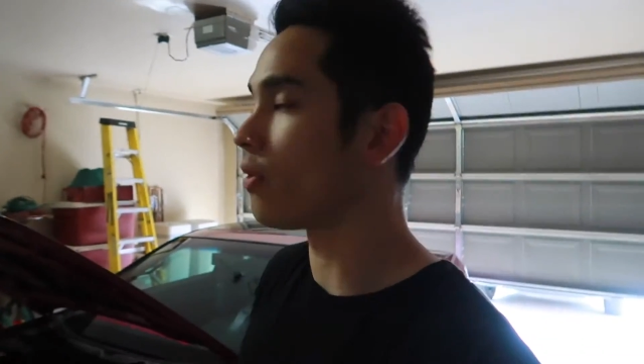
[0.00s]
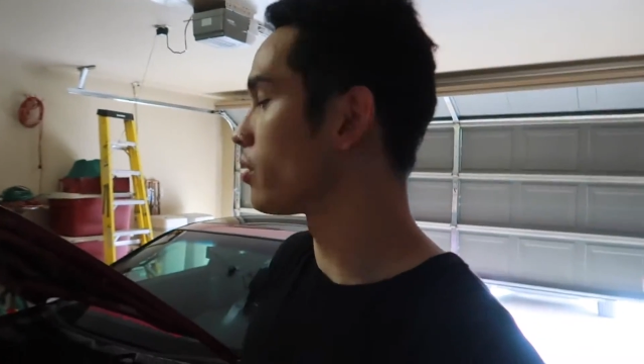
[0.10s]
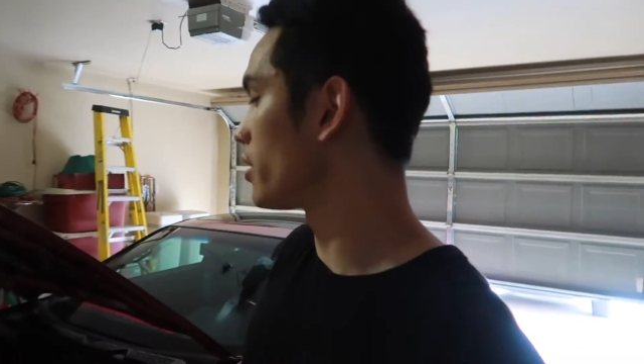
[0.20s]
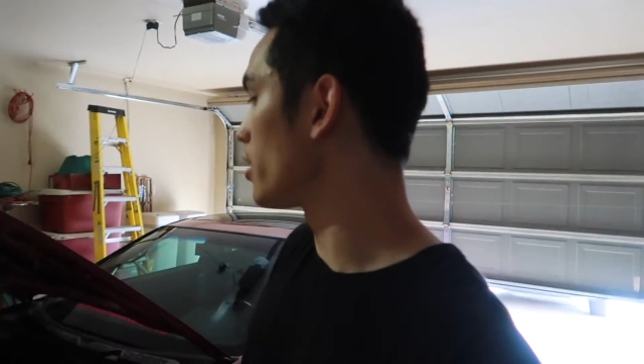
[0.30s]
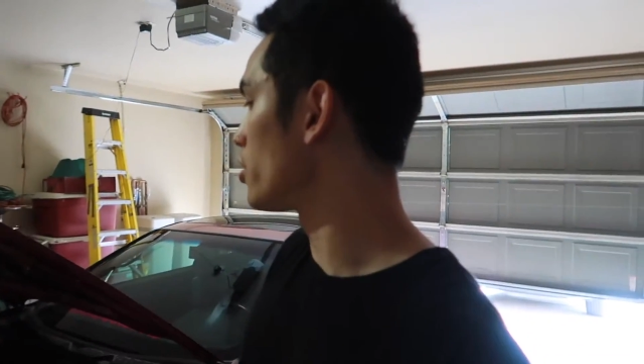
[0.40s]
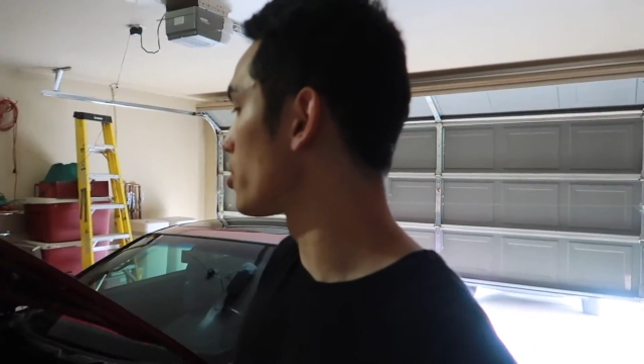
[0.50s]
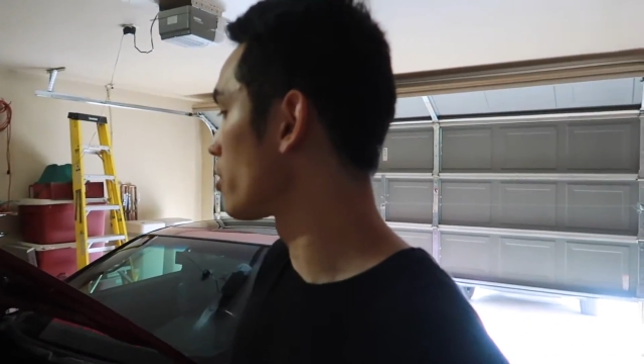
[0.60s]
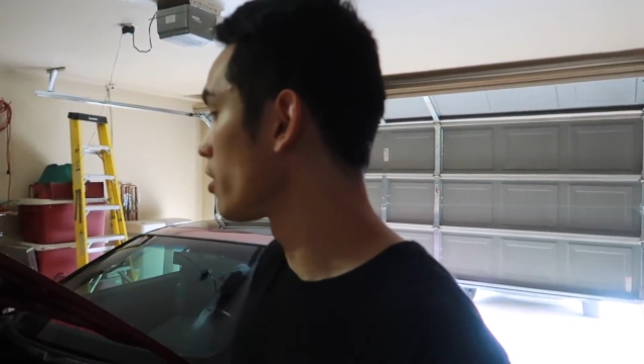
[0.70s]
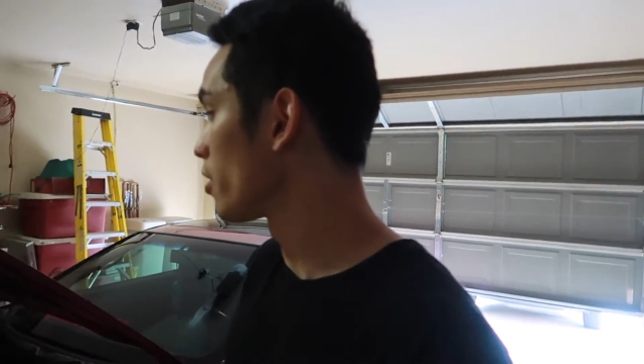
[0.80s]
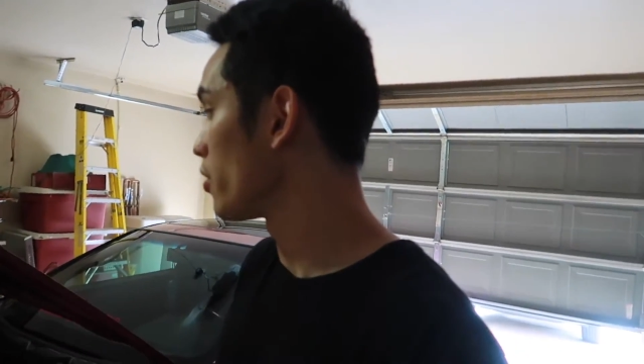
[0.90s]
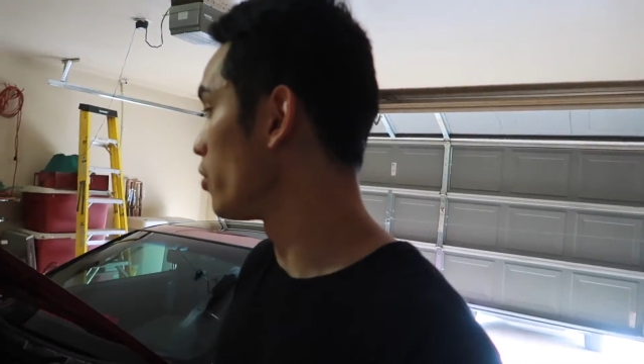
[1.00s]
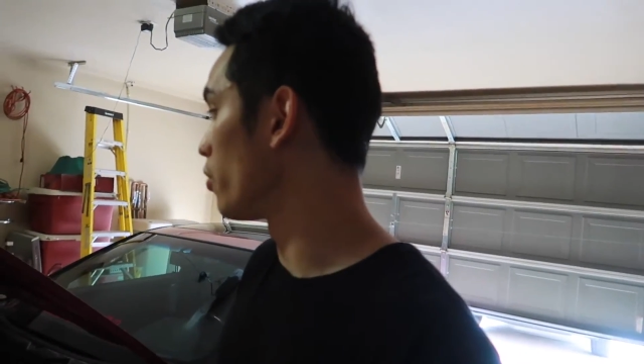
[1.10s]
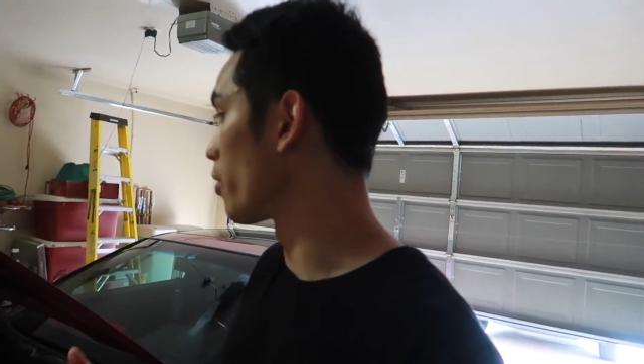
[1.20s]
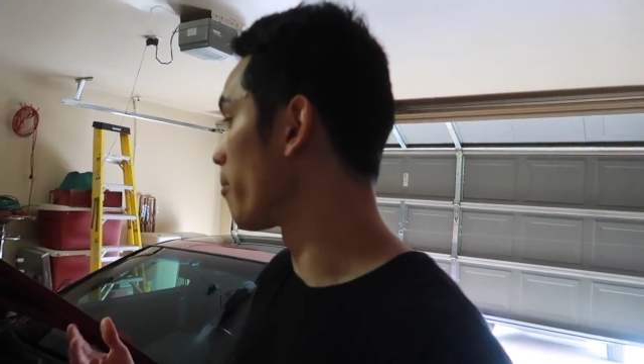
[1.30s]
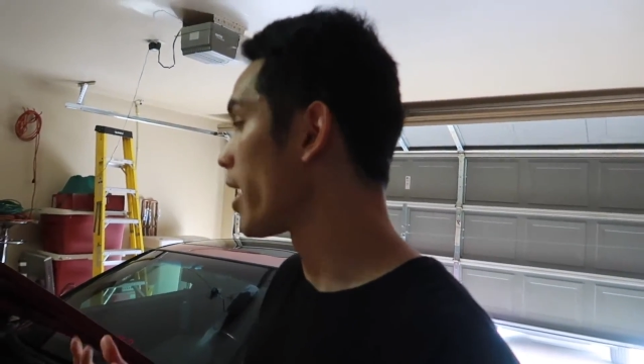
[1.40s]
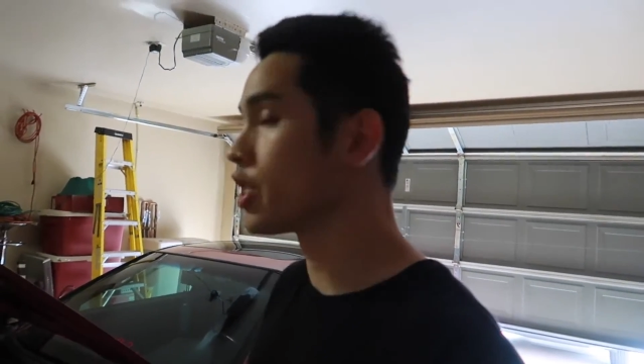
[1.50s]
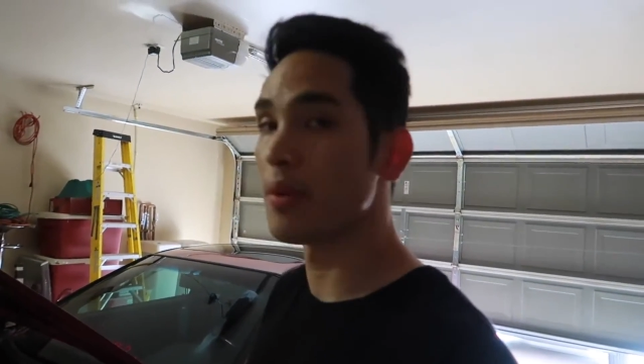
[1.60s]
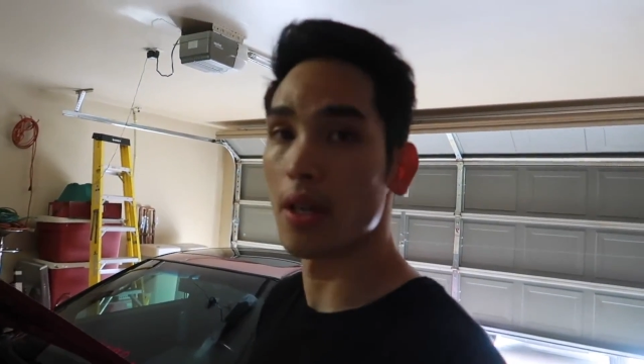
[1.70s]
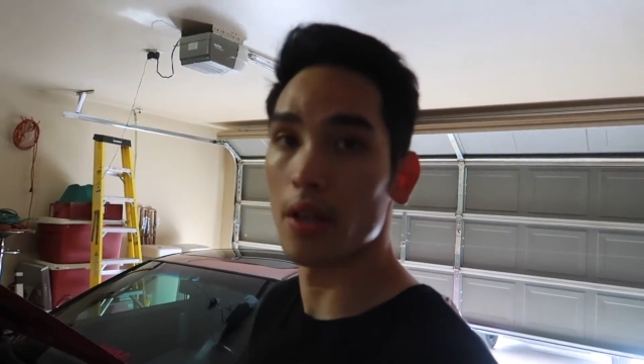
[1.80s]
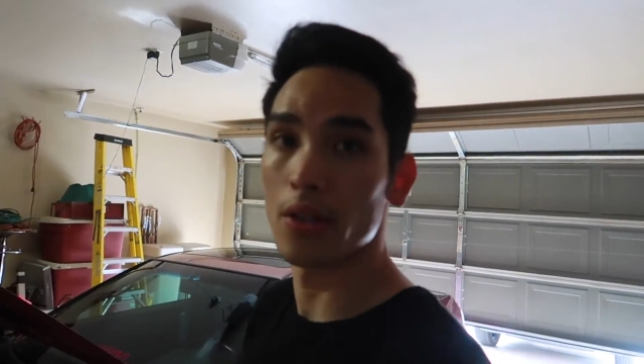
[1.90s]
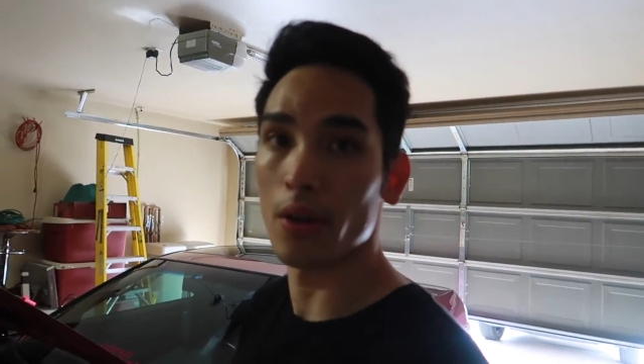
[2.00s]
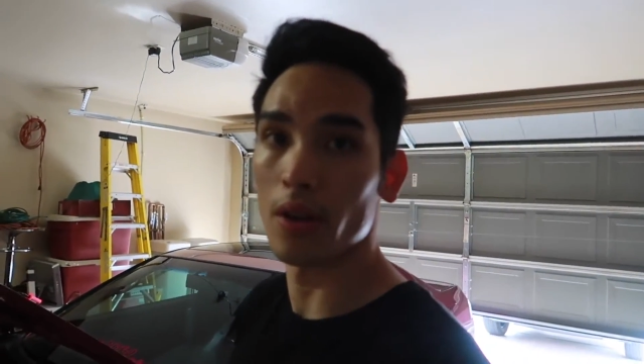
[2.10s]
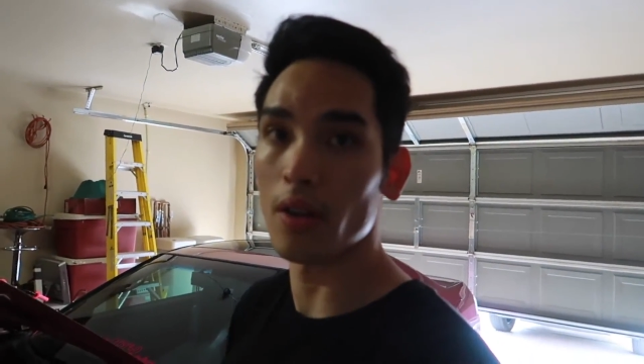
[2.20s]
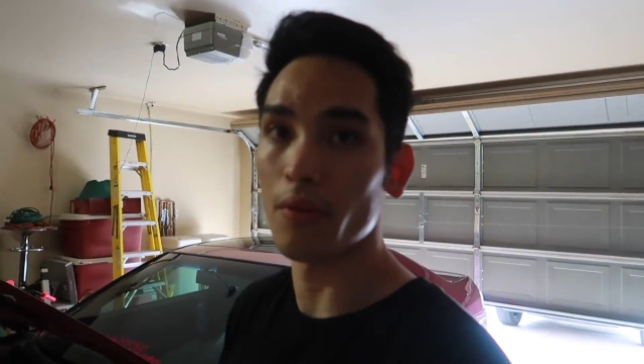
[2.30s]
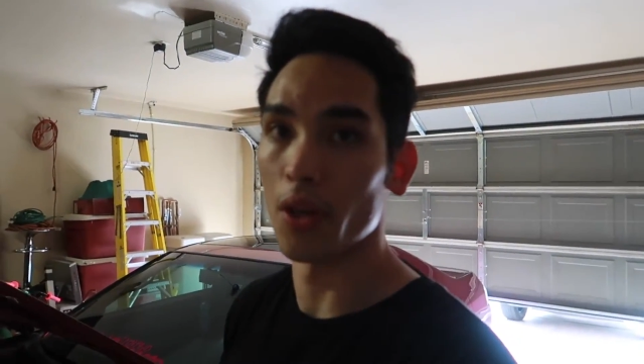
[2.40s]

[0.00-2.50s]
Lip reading: voltage, your management can turn off,